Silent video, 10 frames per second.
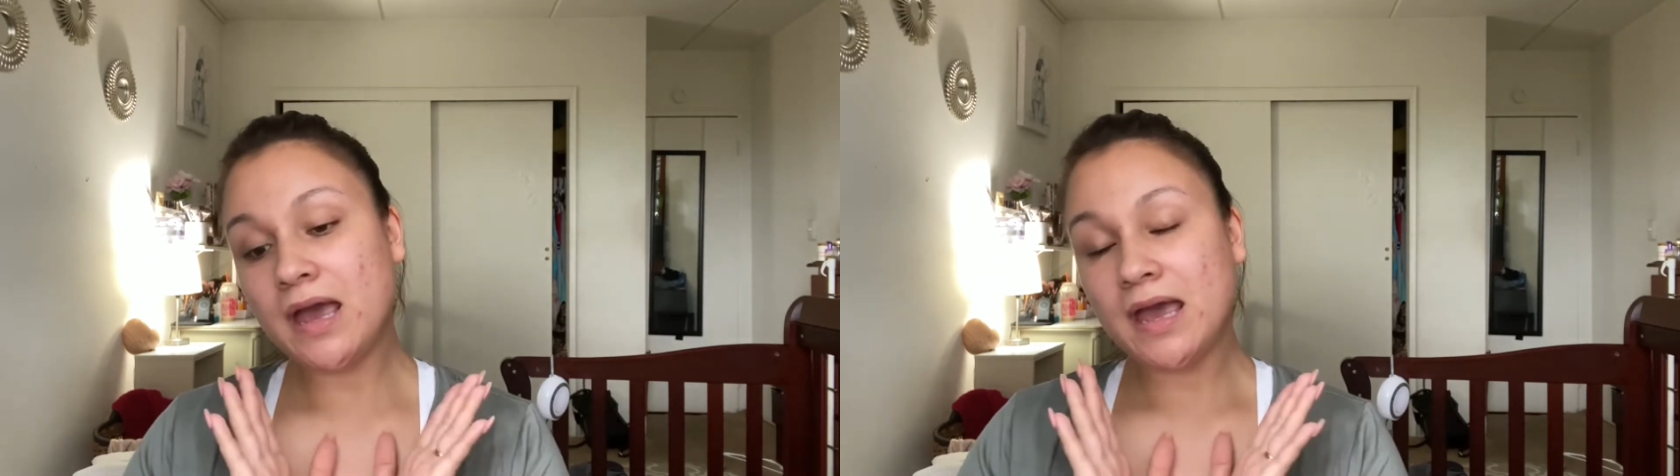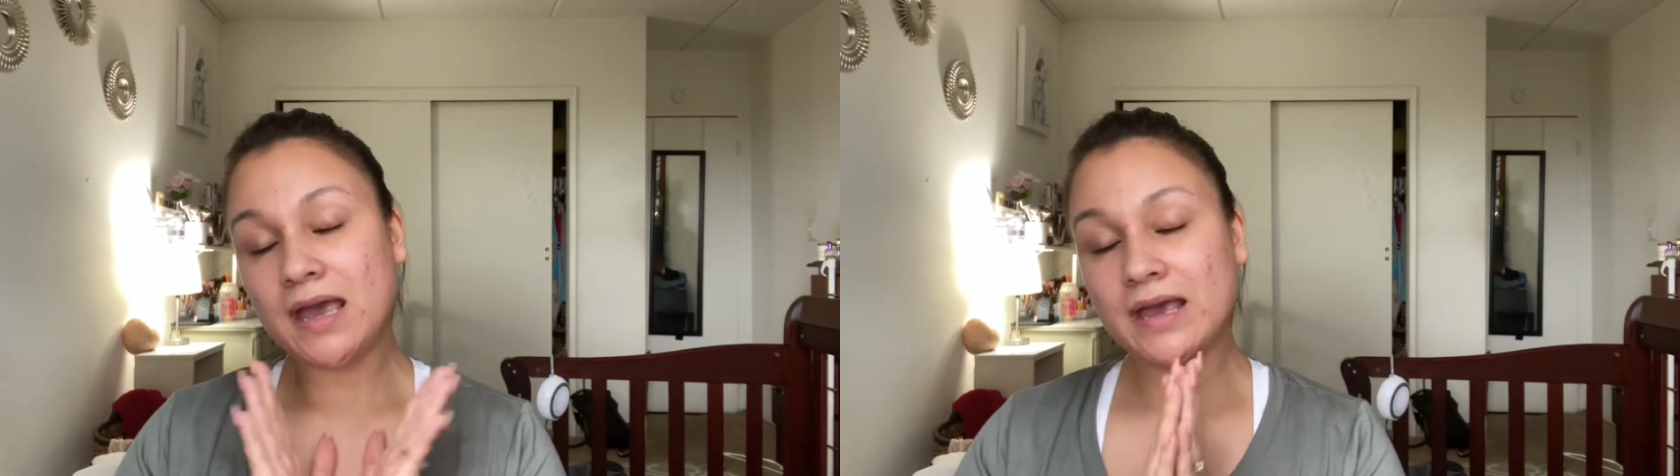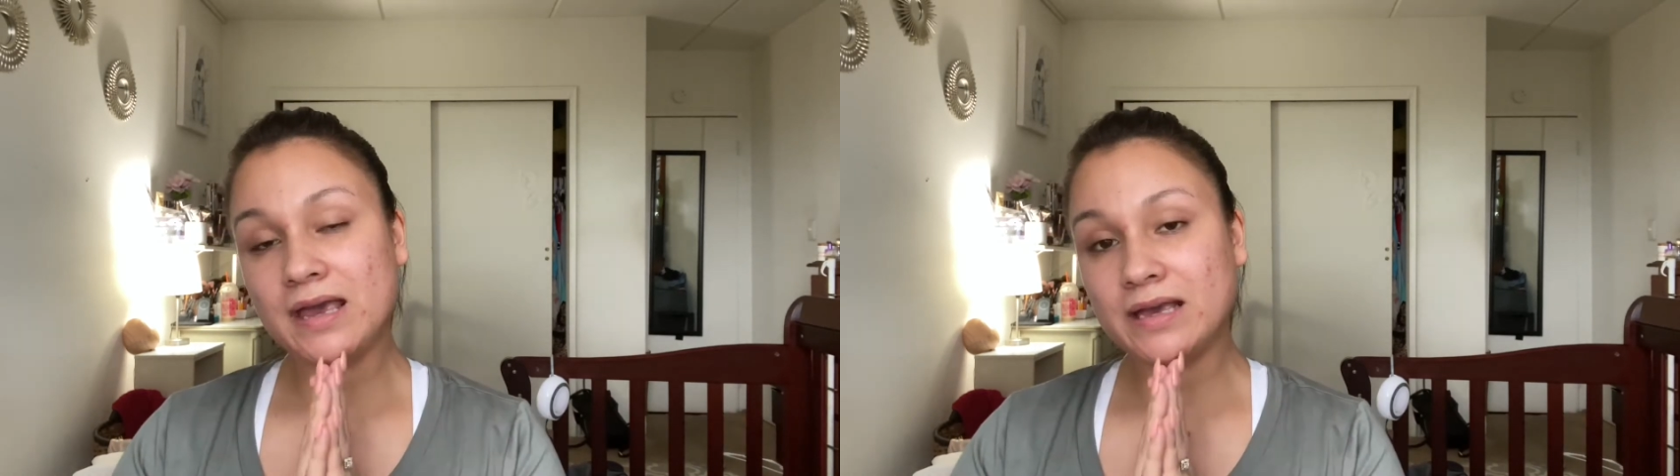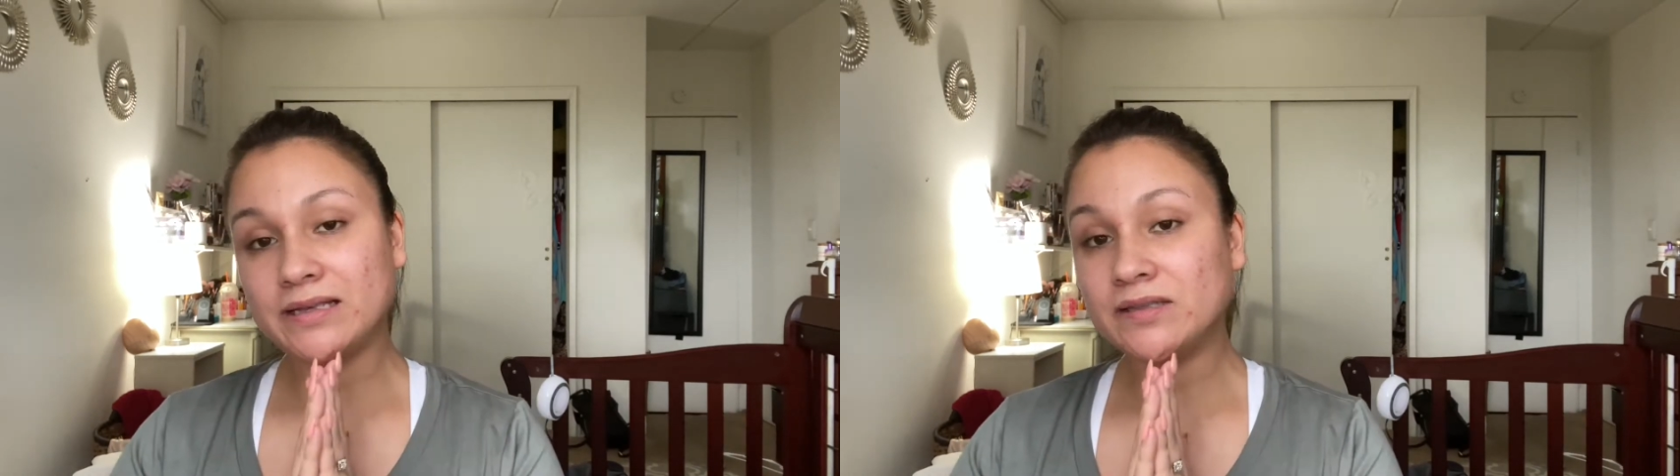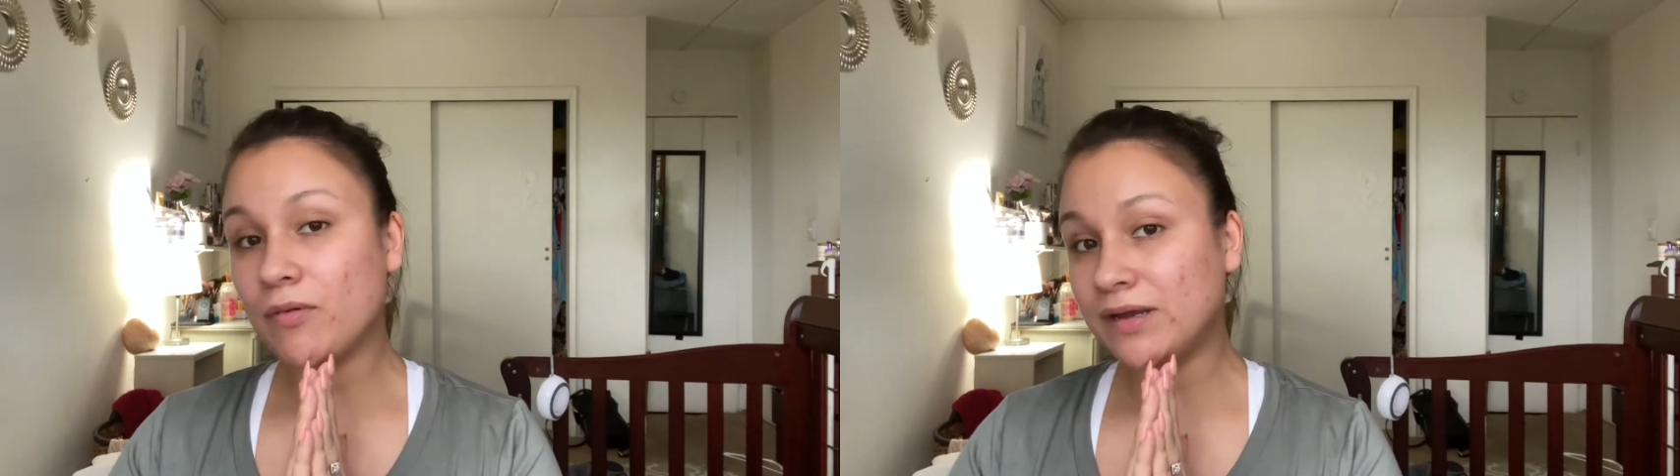It is
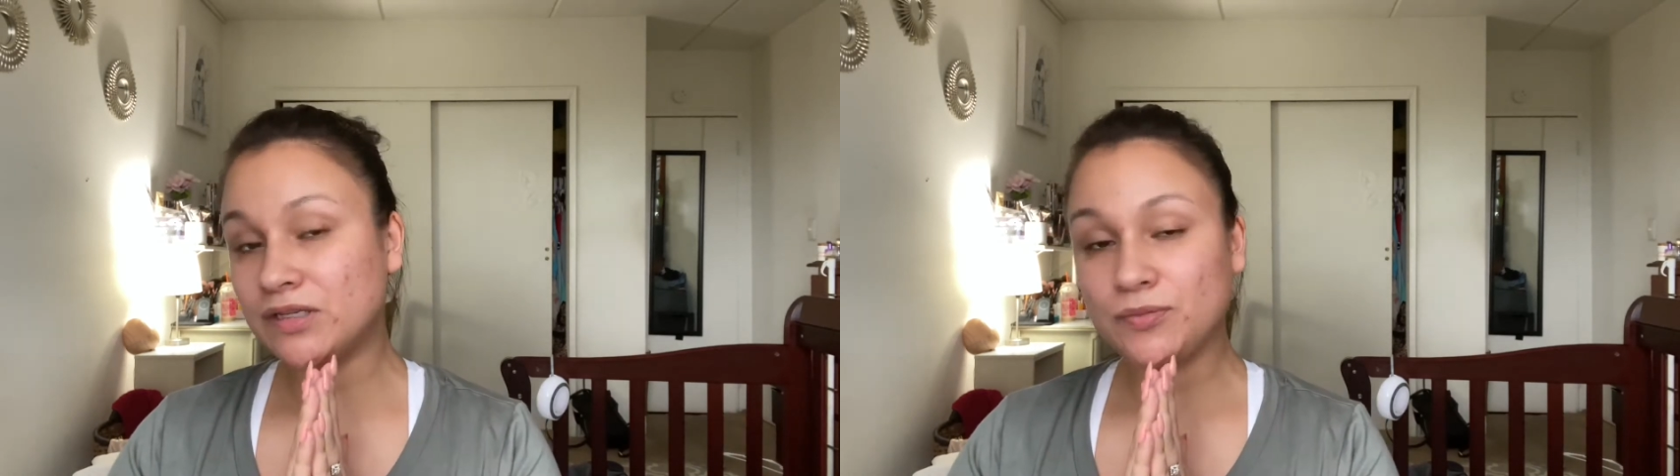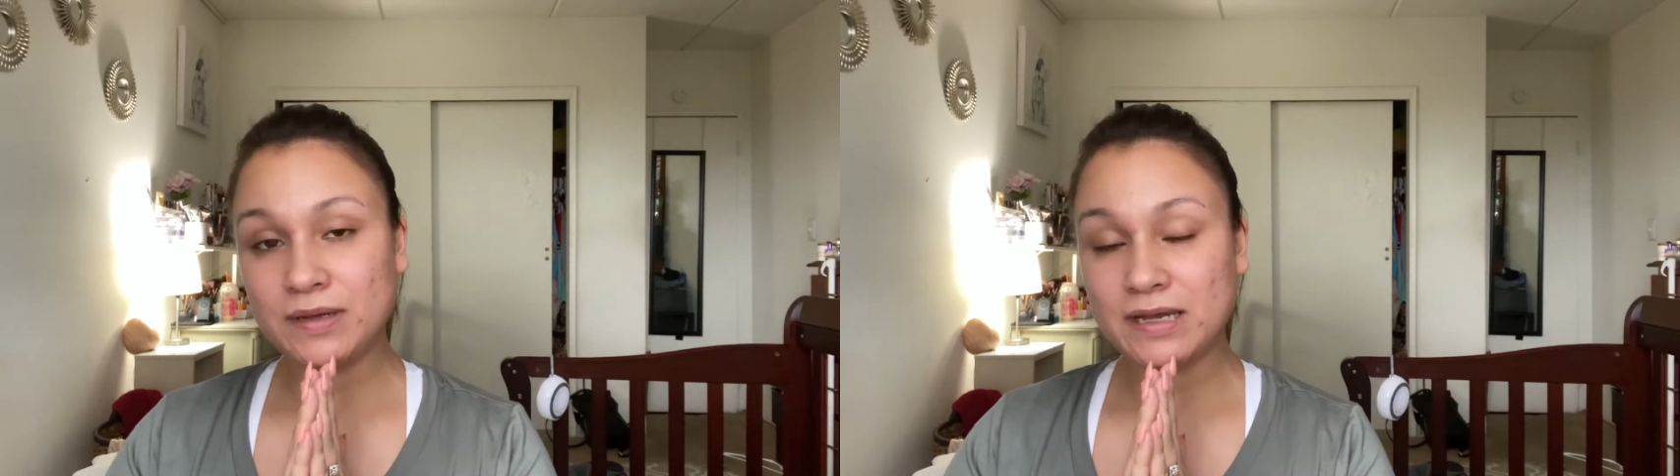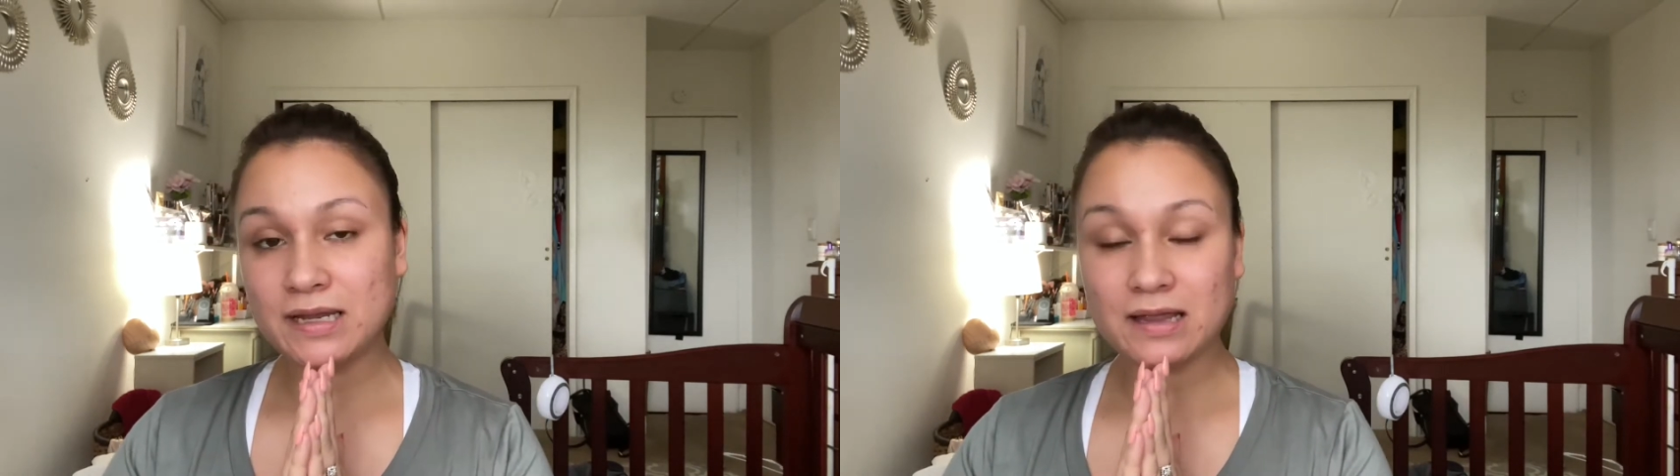going to be